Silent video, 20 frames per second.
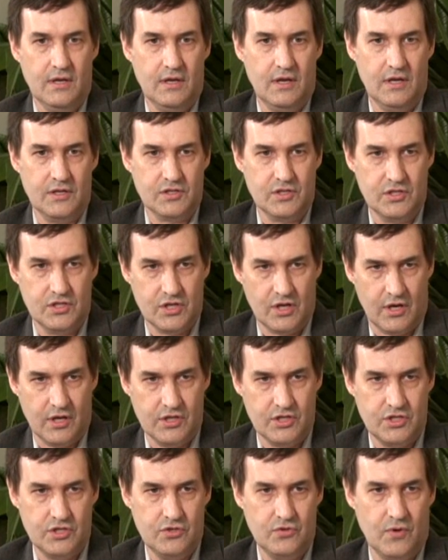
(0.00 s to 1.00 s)
as a
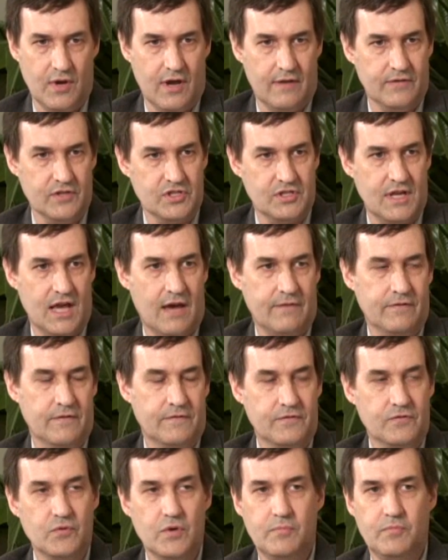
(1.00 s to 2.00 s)
judge you have a staff
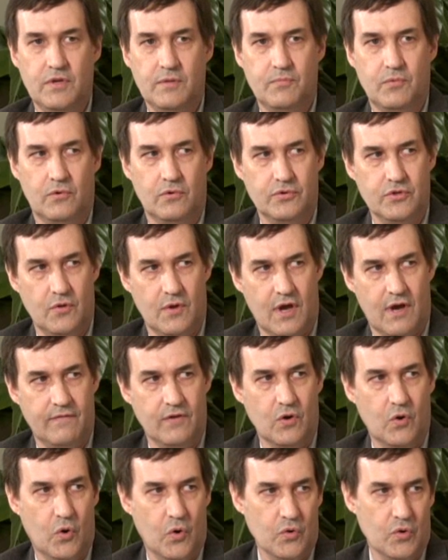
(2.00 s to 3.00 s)
of 3 people, you have
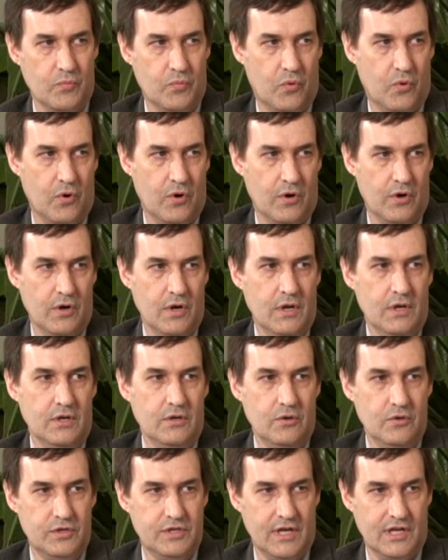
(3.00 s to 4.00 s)
a court reporter
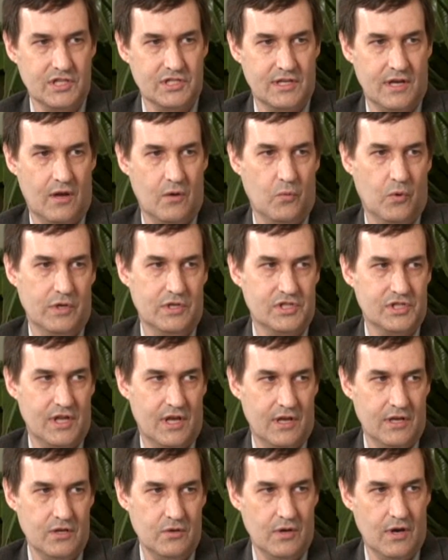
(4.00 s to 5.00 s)
who takes down what's
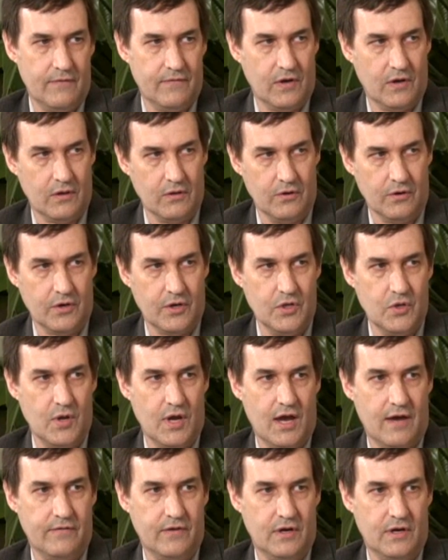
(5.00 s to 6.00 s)
said, you have a clerk, and you
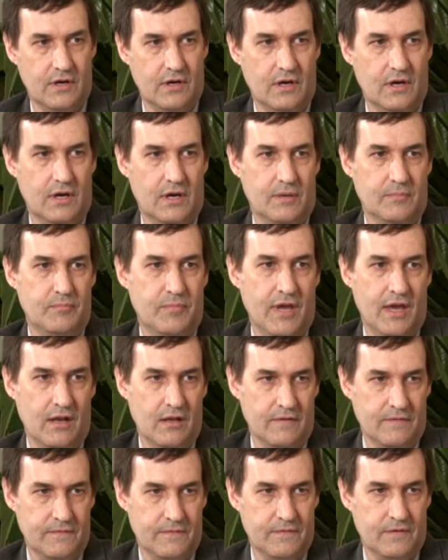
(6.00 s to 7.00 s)
have a
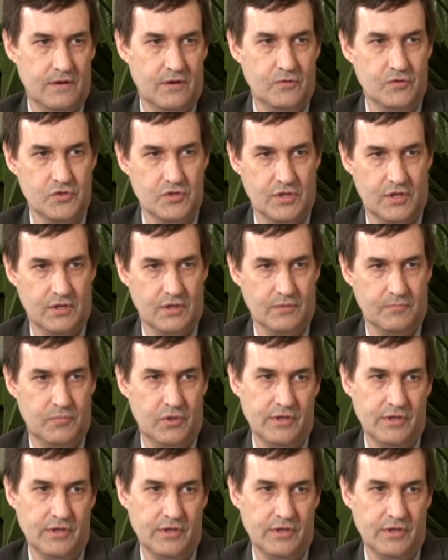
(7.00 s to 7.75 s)
bailiff who's a